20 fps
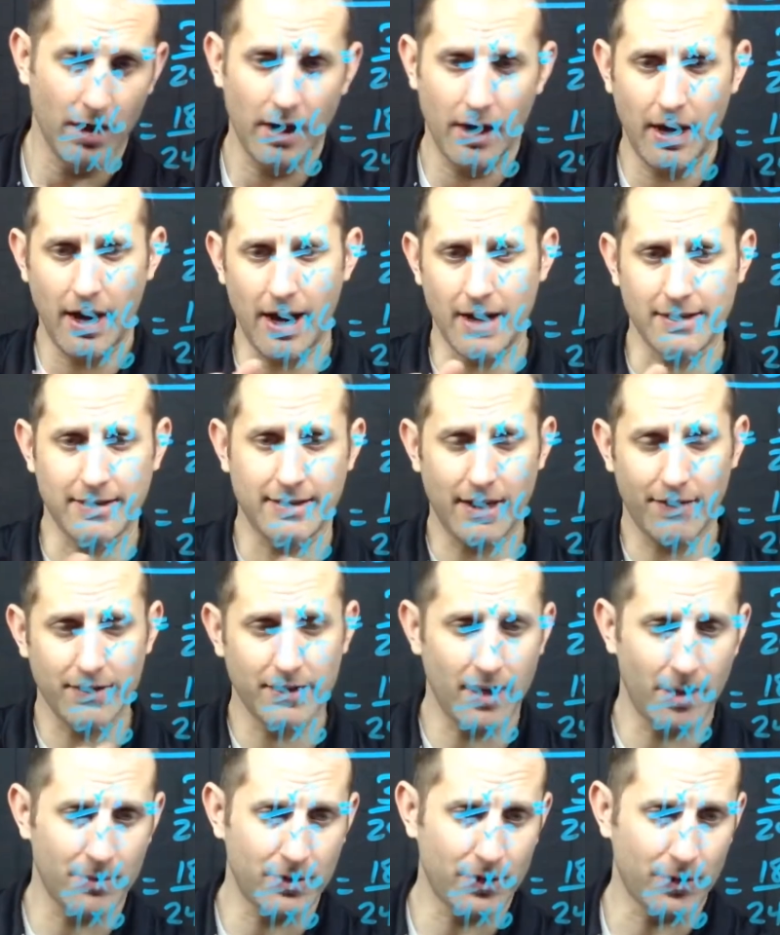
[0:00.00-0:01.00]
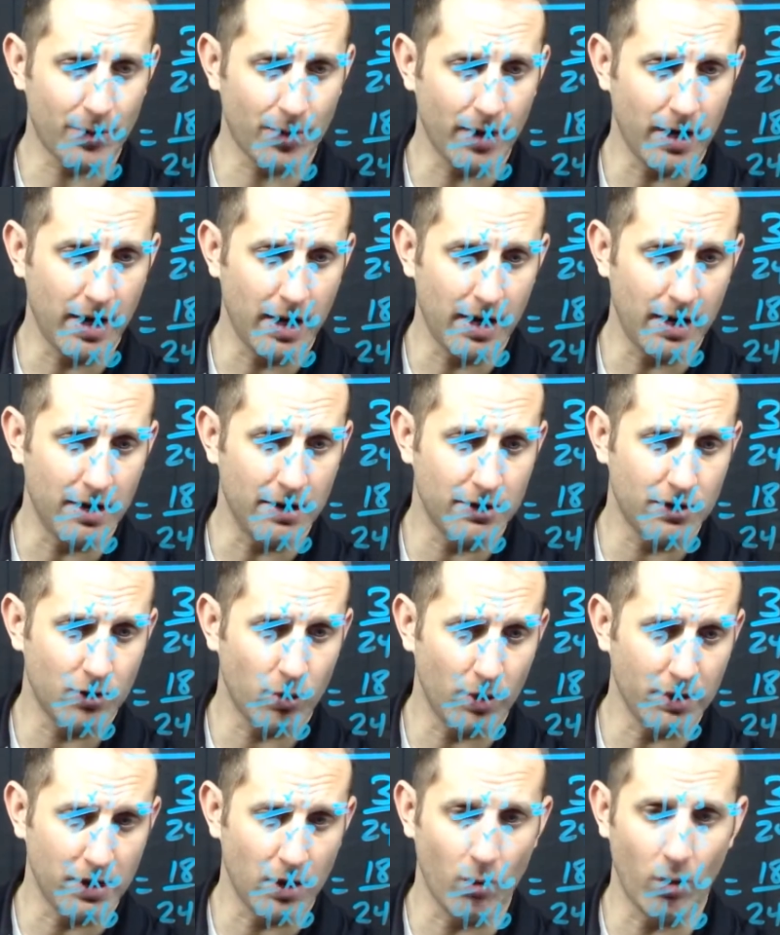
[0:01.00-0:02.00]
And 7 times 3 is
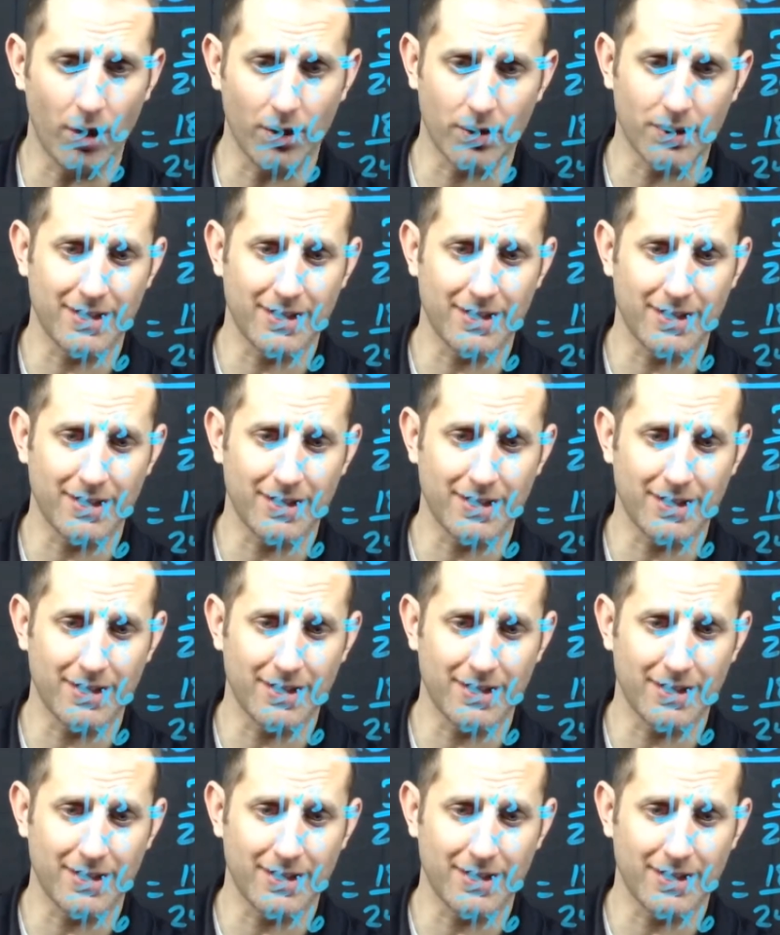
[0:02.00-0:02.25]
21,